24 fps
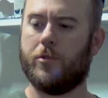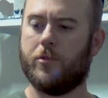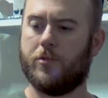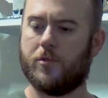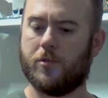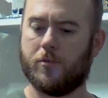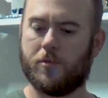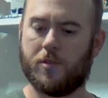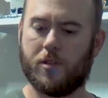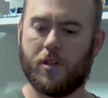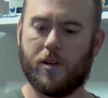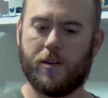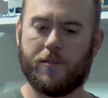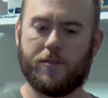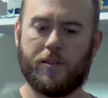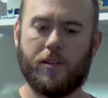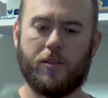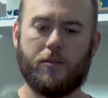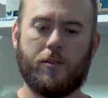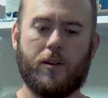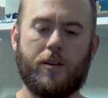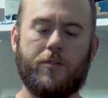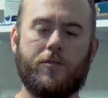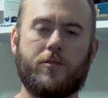through some stuff,
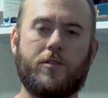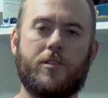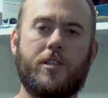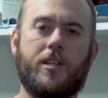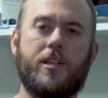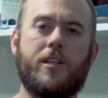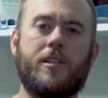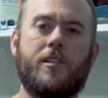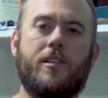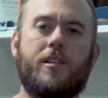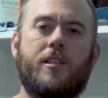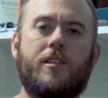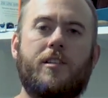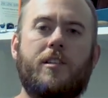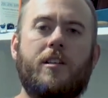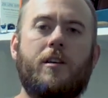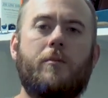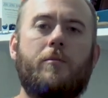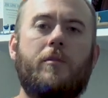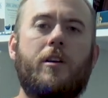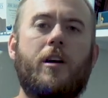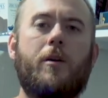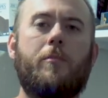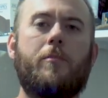getting ready for season. It's
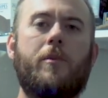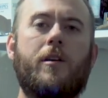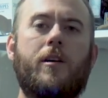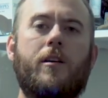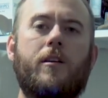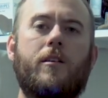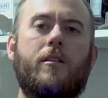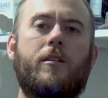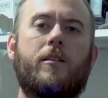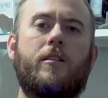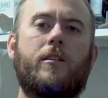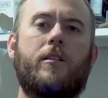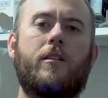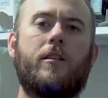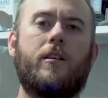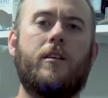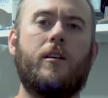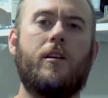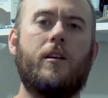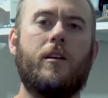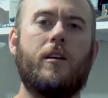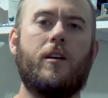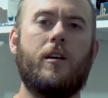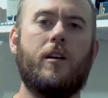coming up here in
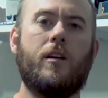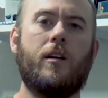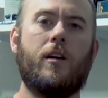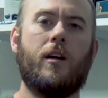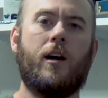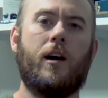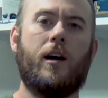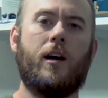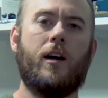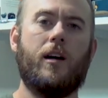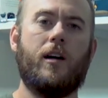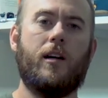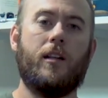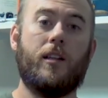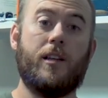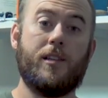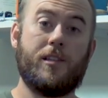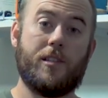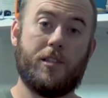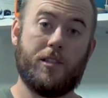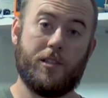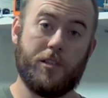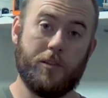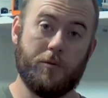
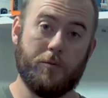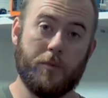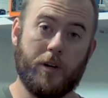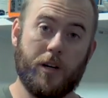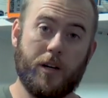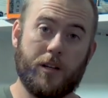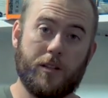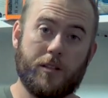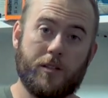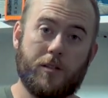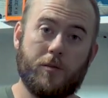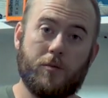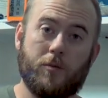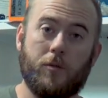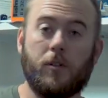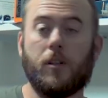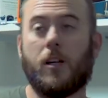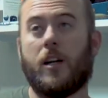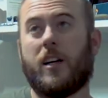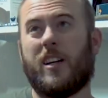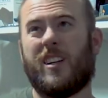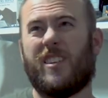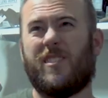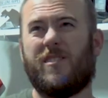less than 2 months. We're
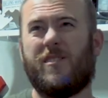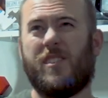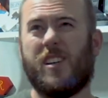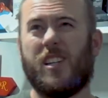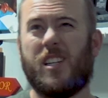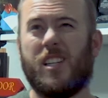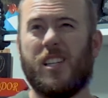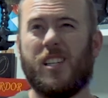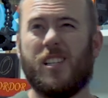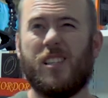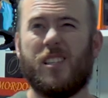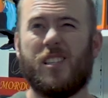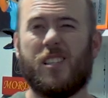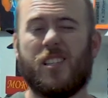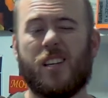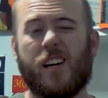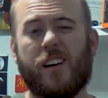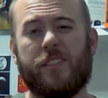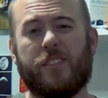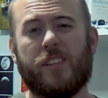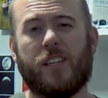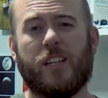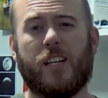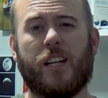like
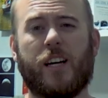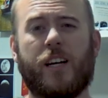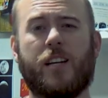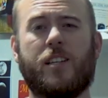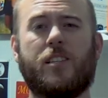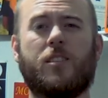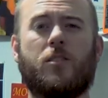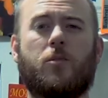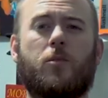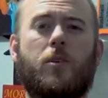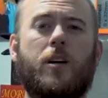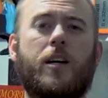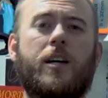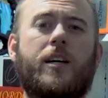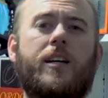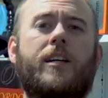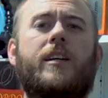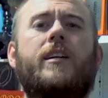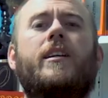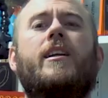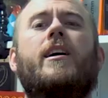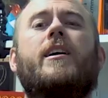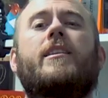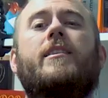57 days
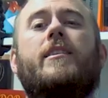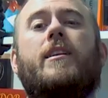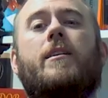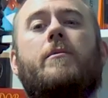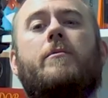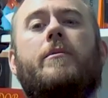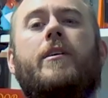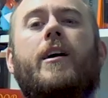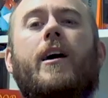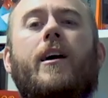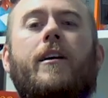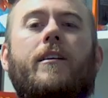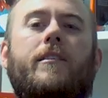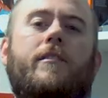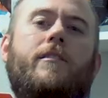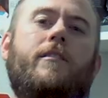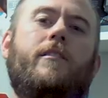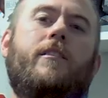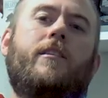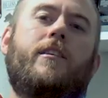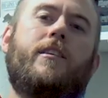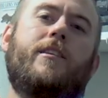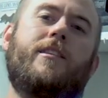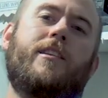away, not that I'm counting or
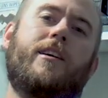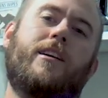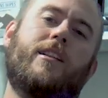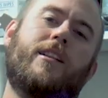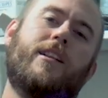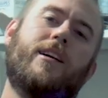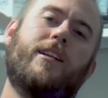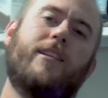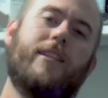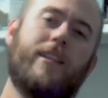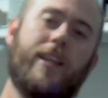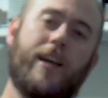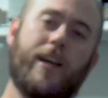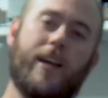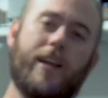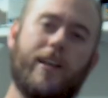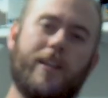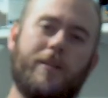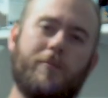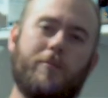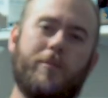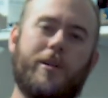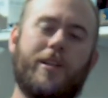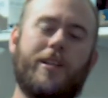anything like that,
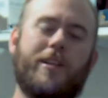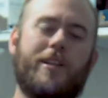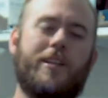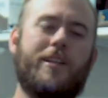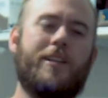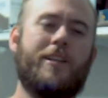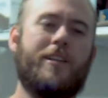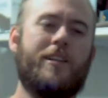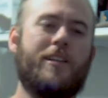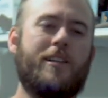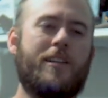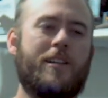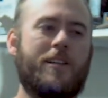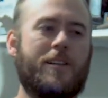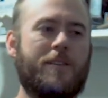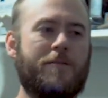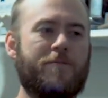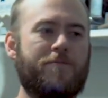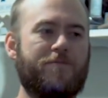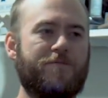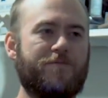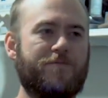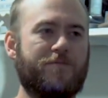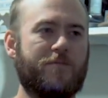but
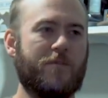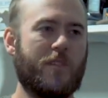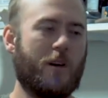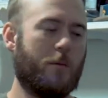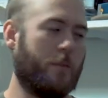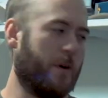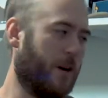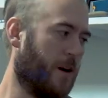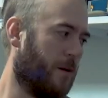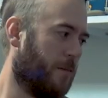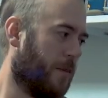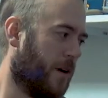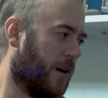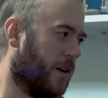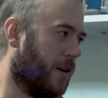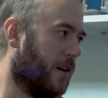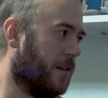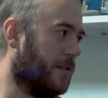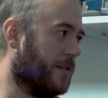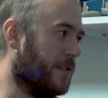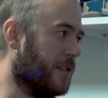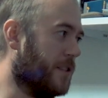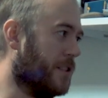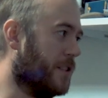I'm here in my
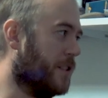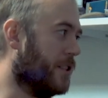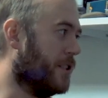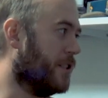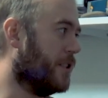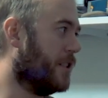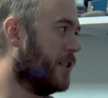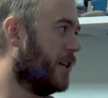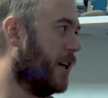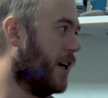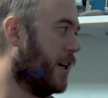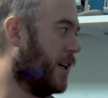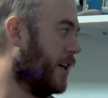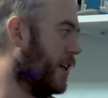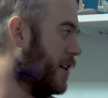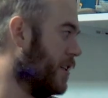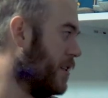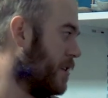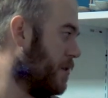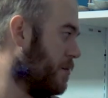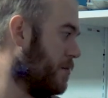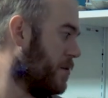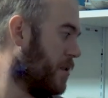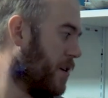office just kind of
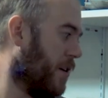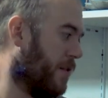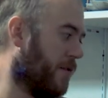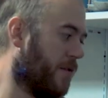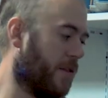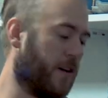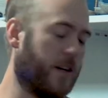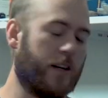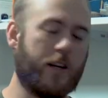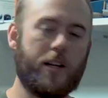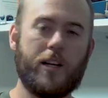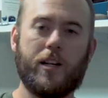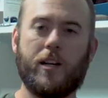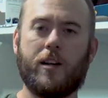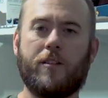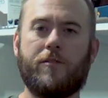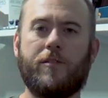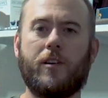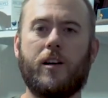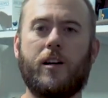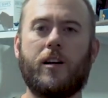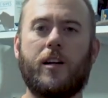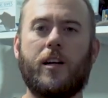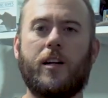getting some stuff ready, and I
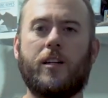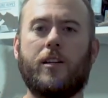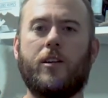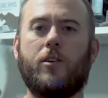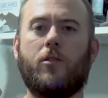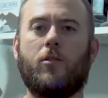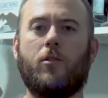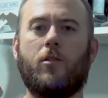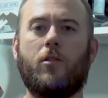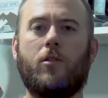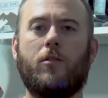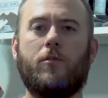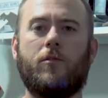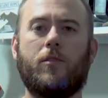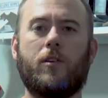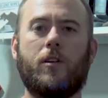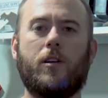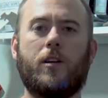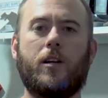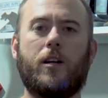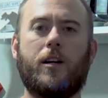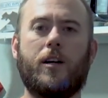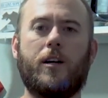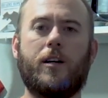figured I'd go over